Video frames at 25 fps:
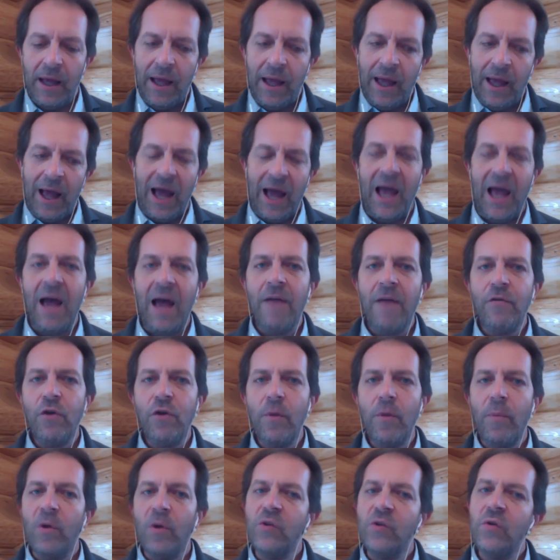i have an
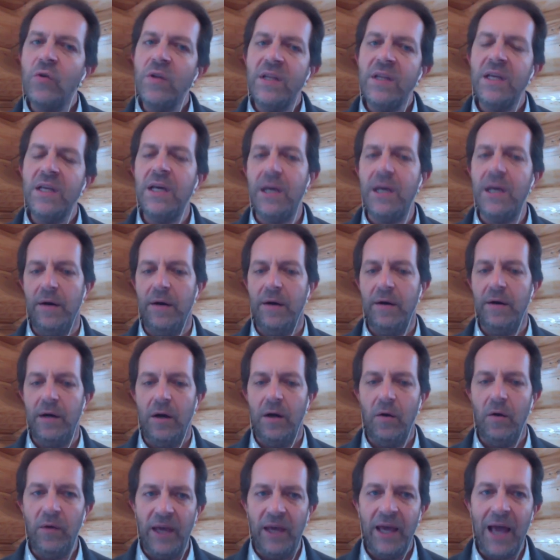opportunity here
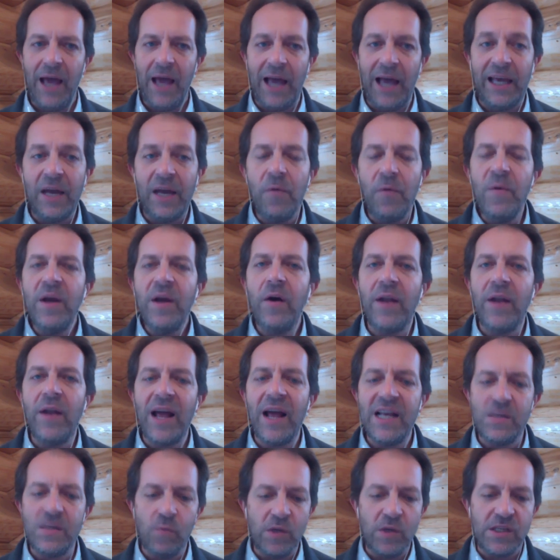okay i can
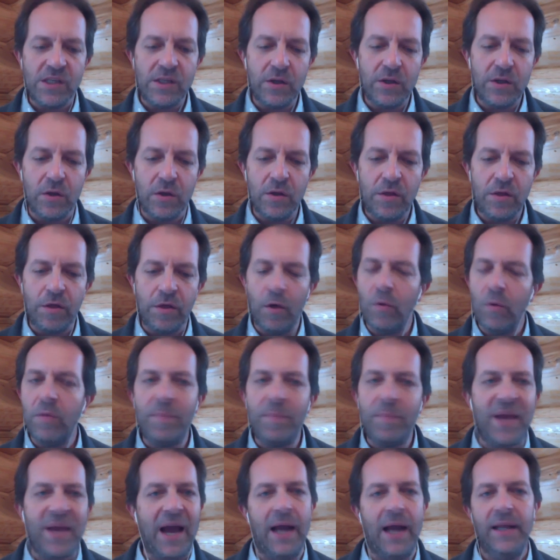recognize what's the thought
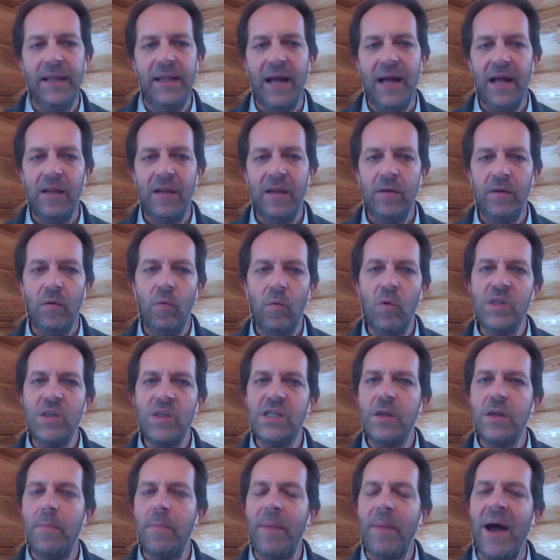behind that what's
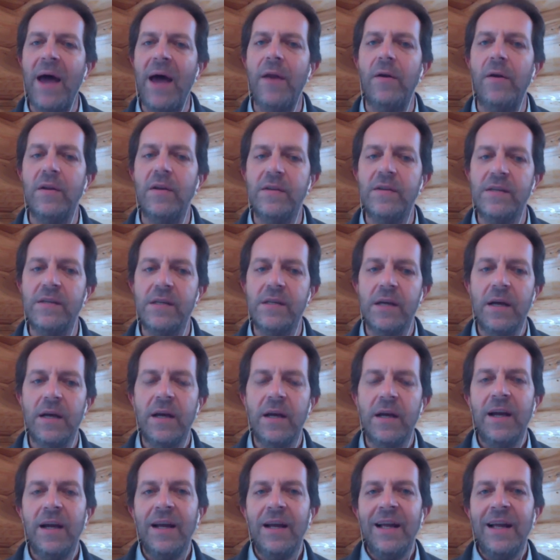the patterns
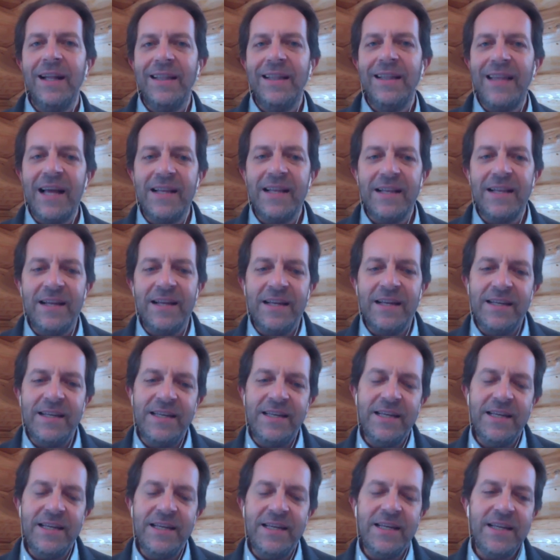that
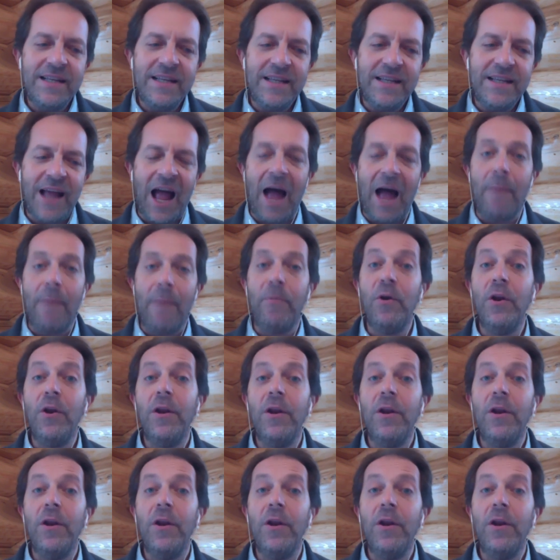did it happen